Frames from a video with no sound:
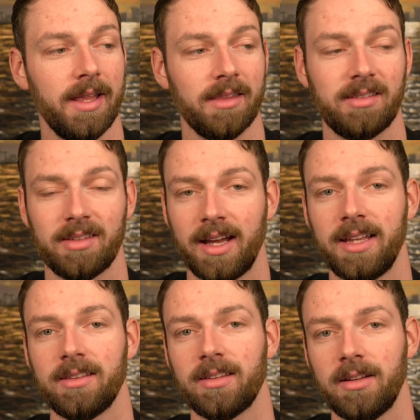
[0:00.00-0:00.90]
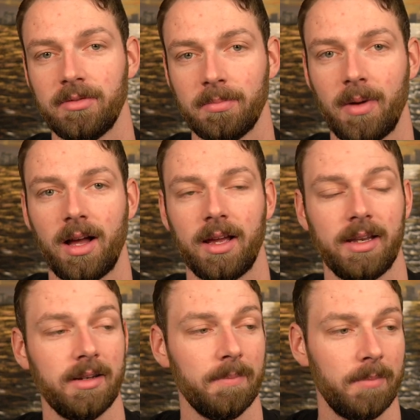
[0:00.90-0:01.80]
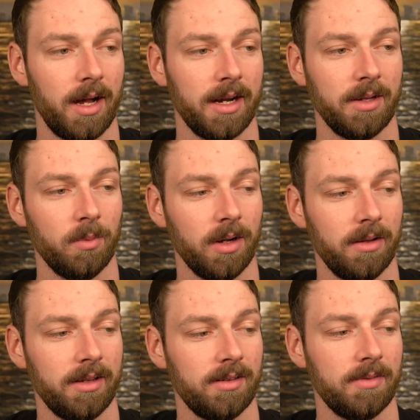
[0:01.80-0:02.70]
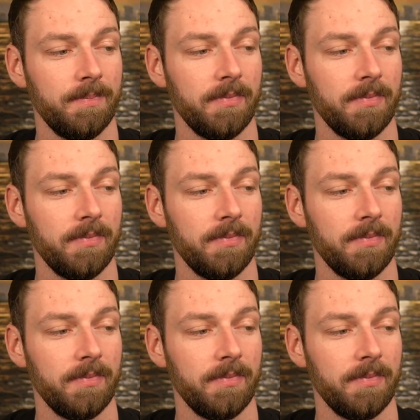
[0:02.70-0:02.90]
the science of mind-body wellness.